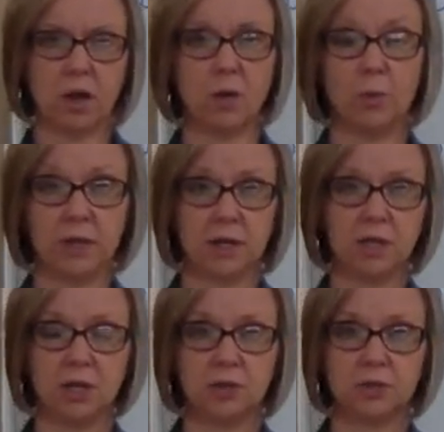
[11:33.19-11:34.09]
within a
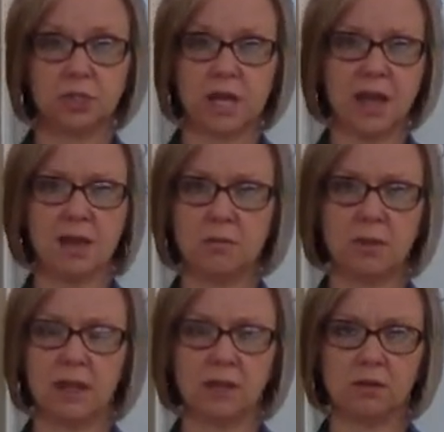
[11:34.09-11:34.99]
year's time
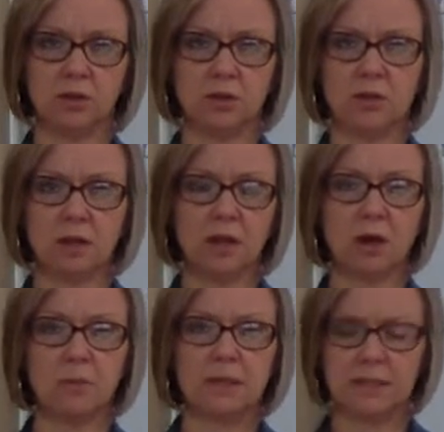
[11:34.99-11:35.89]
that, you know, they'll
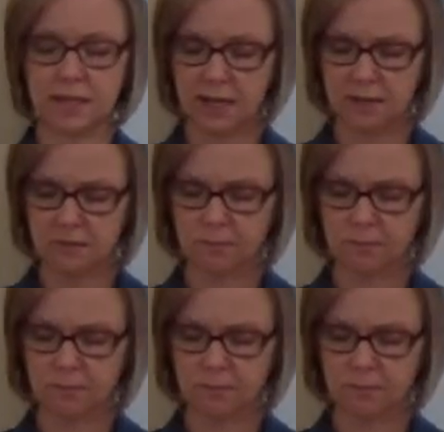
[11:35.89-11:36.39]
all be dead.